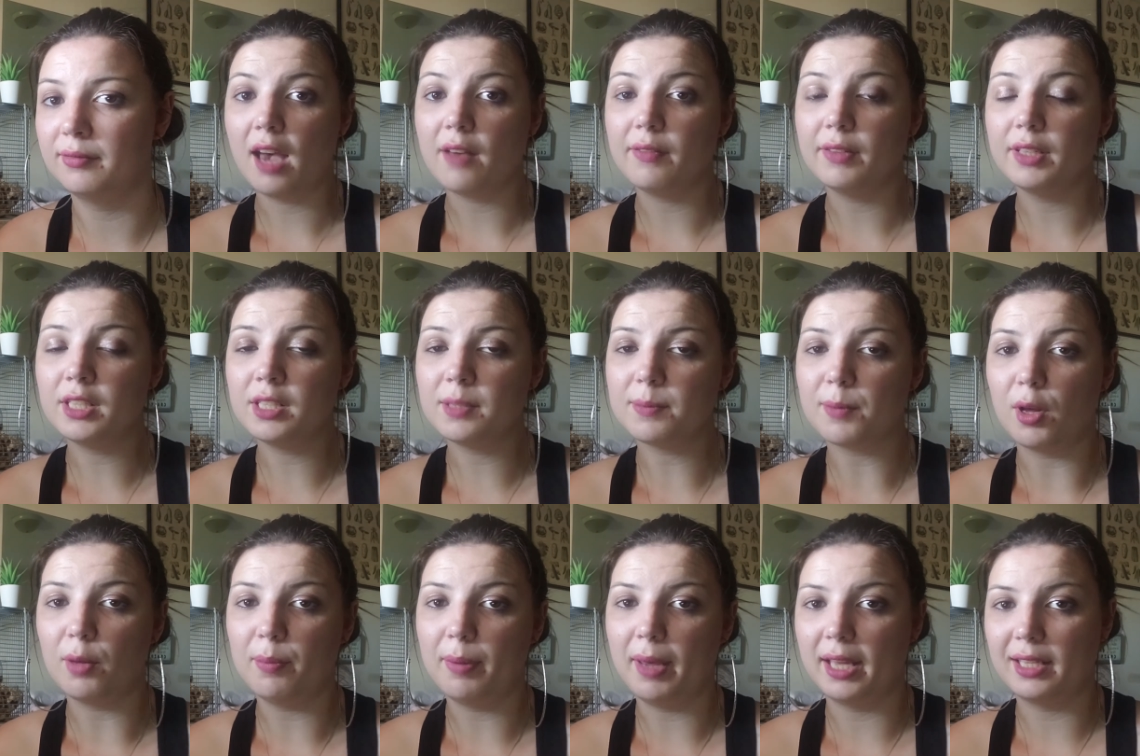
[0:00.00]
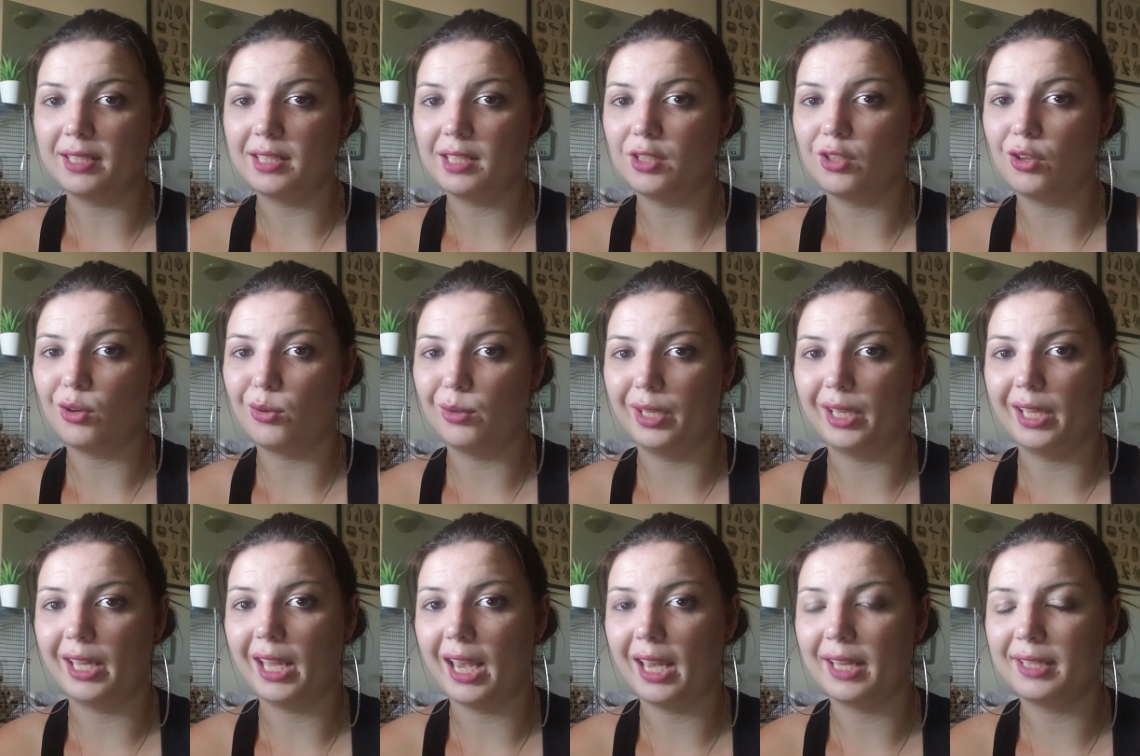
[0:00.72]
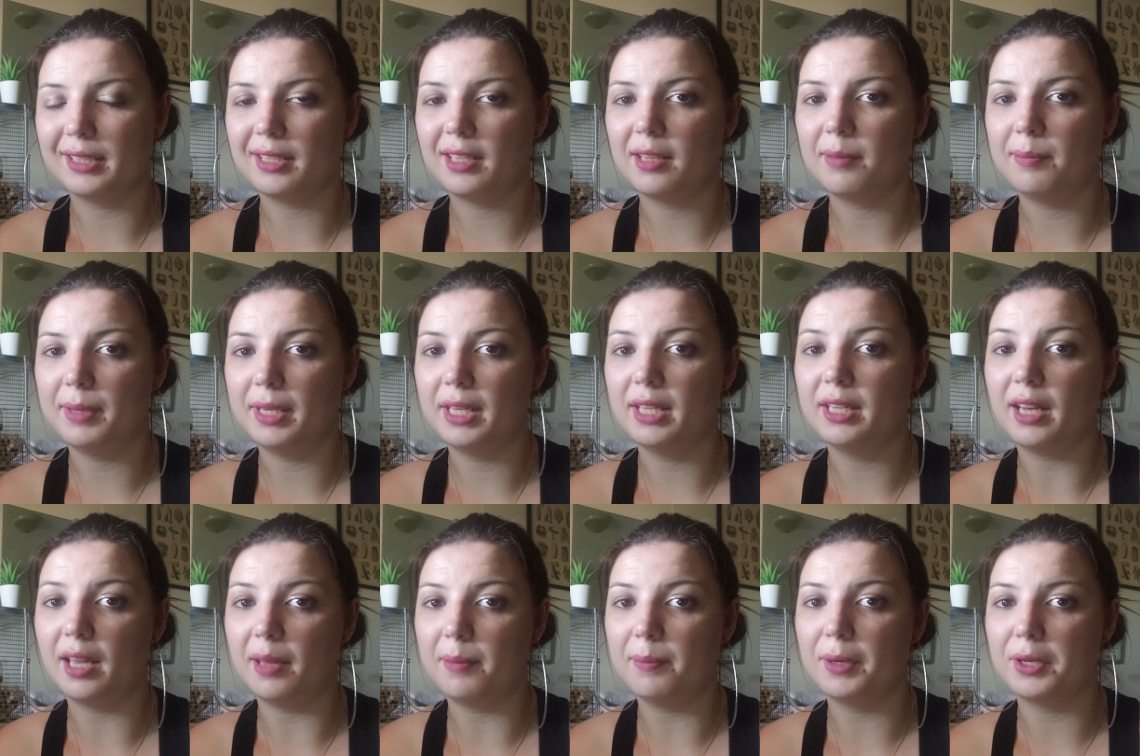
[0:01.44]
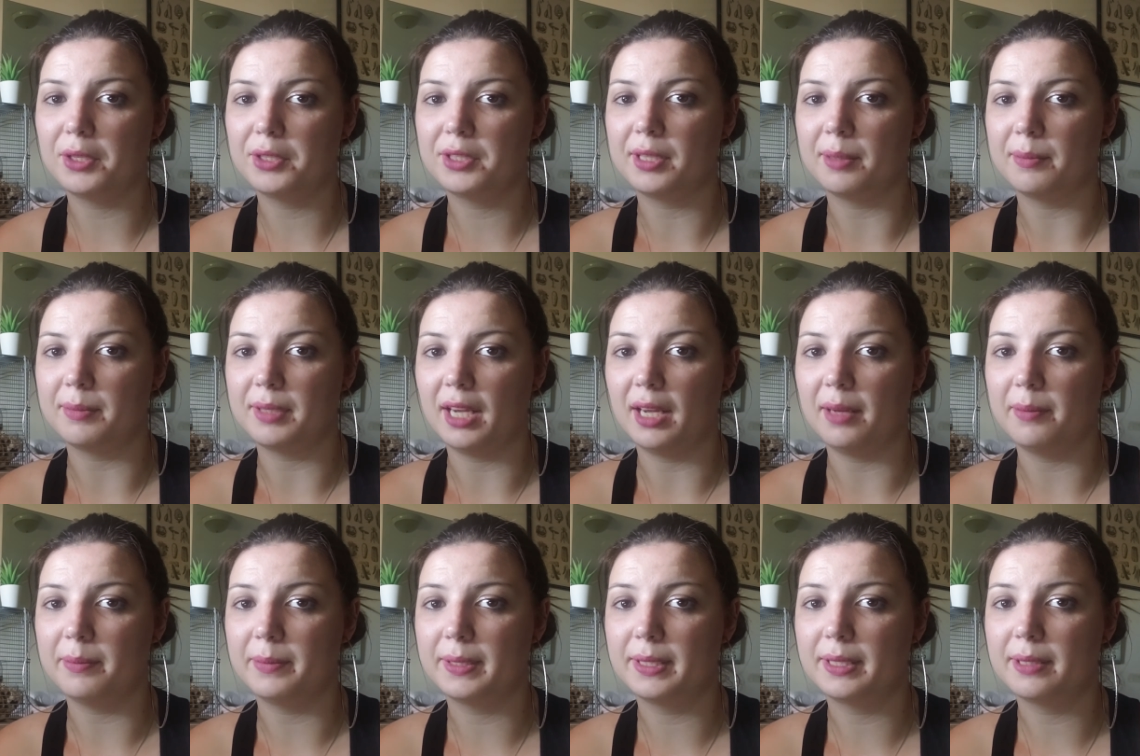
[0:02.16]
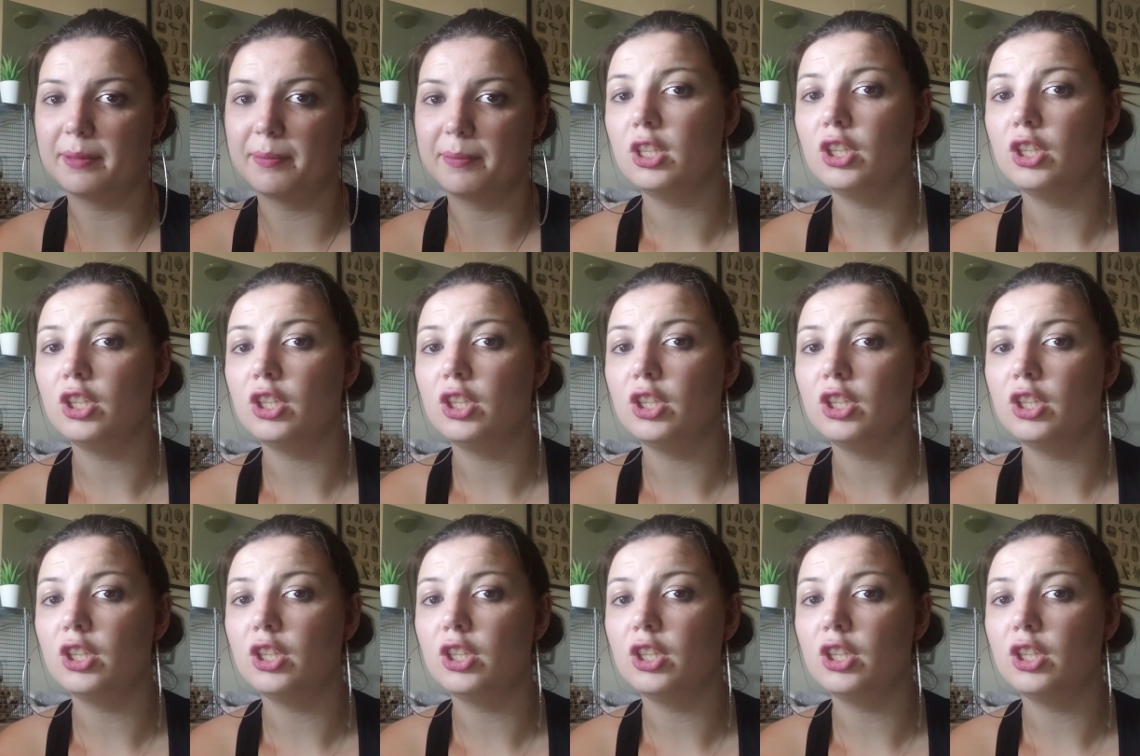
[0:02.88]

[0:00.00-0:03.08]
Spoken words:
Having small pets and owning cats can be a nightmare sometimes.